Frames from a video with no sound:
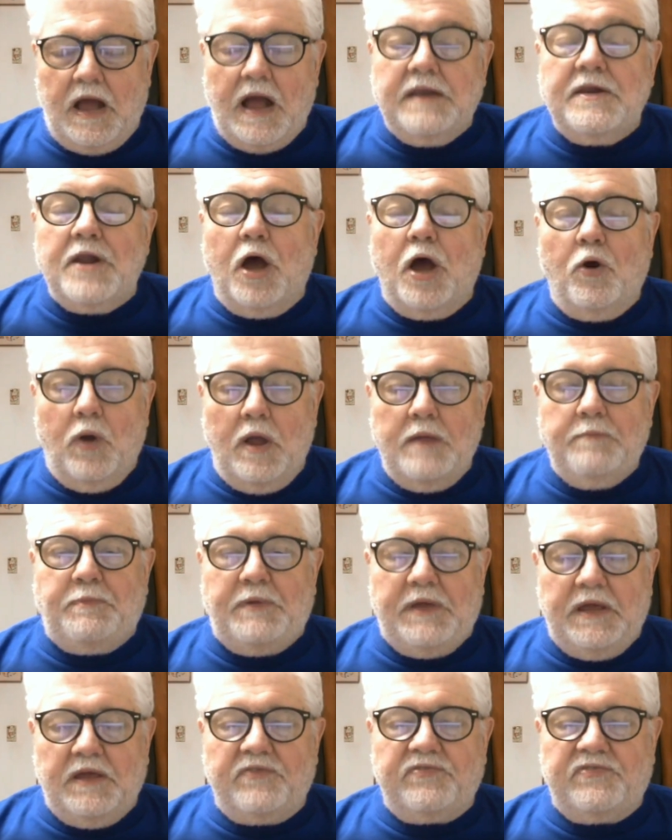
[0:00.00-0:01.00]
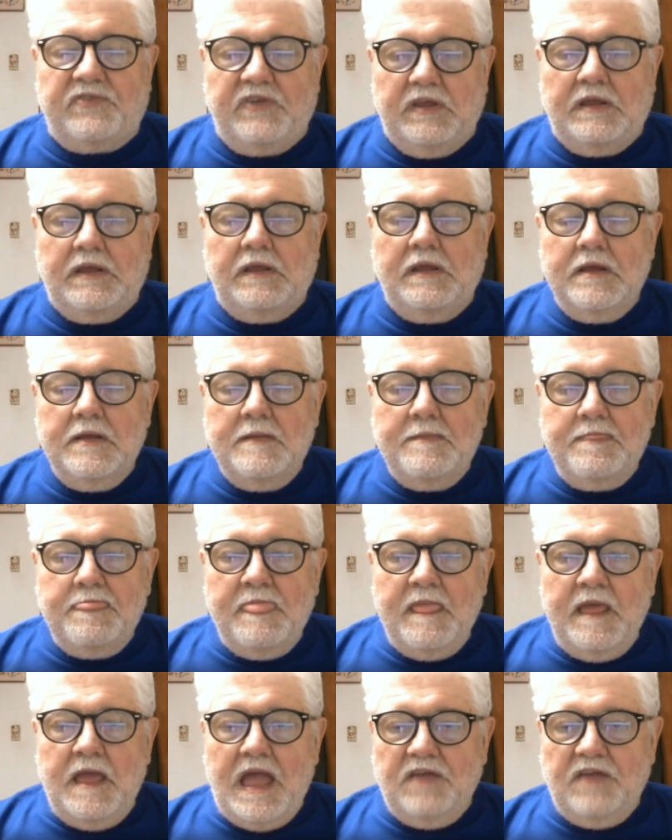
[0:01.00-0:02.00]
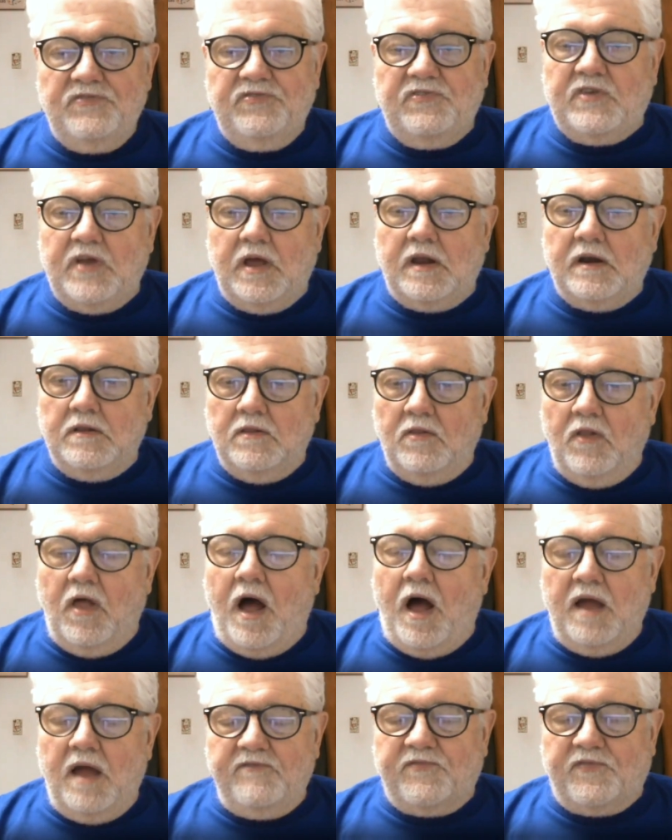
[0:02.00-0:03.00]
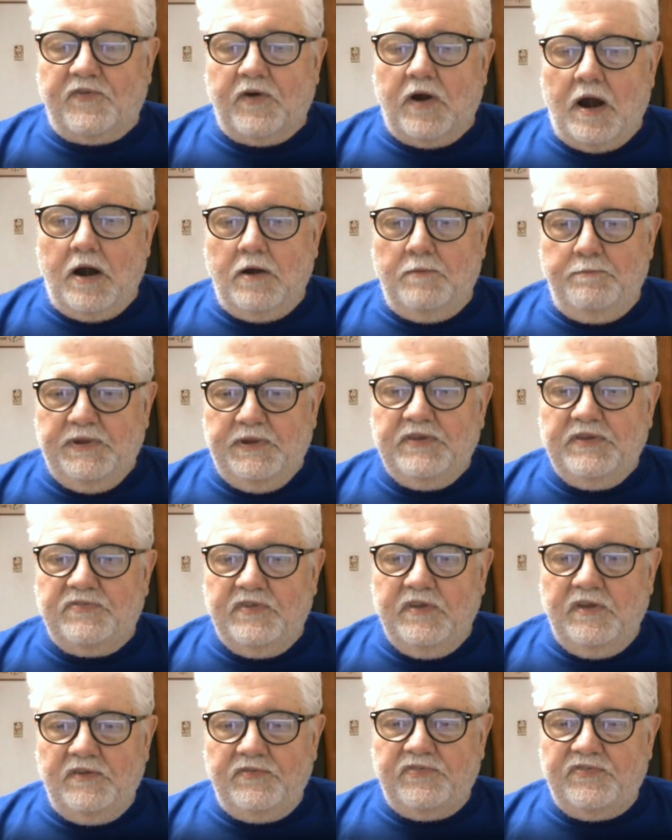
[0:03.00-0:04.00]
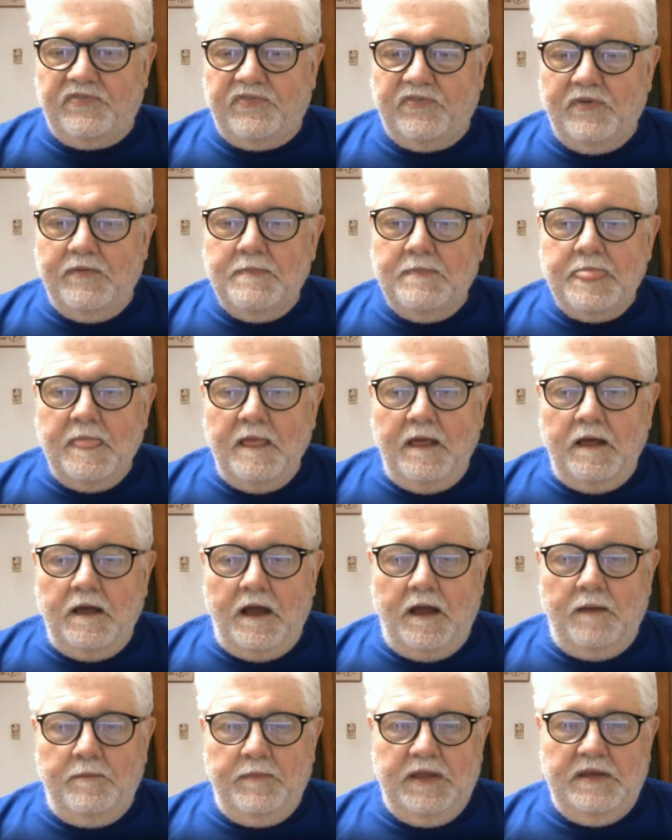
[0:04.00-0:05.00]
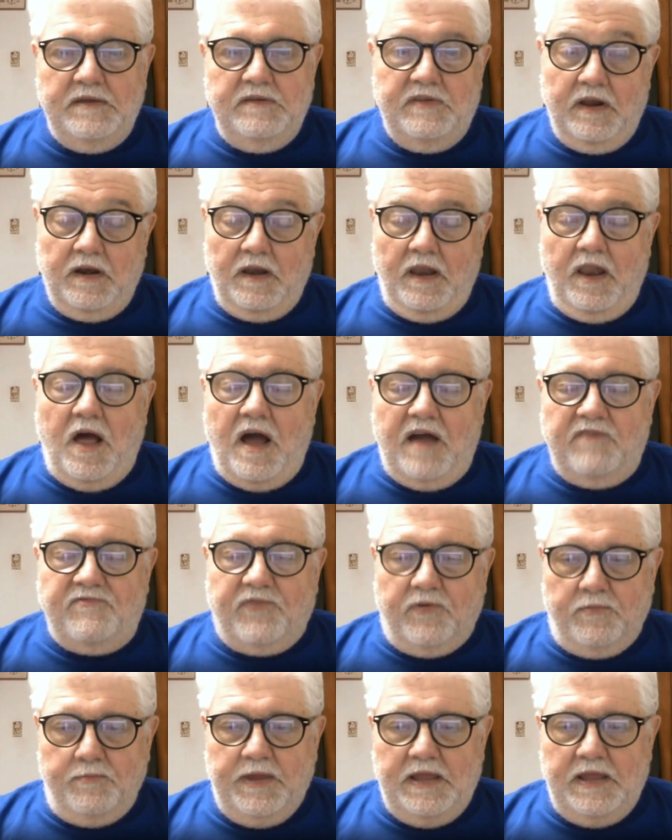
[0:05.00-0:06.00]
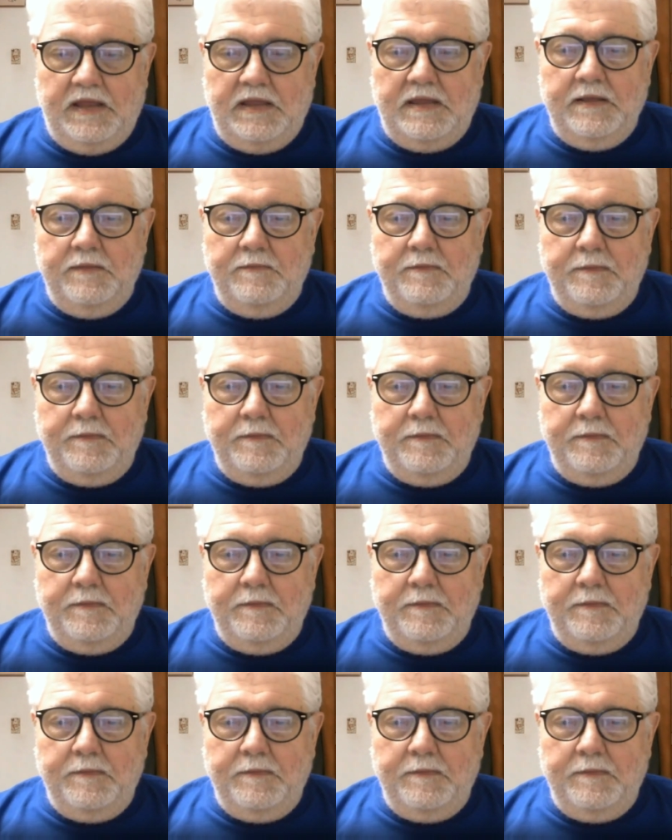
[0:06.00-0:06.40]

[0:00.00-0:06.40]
know APSE has done a lot for our business and did a lot for me.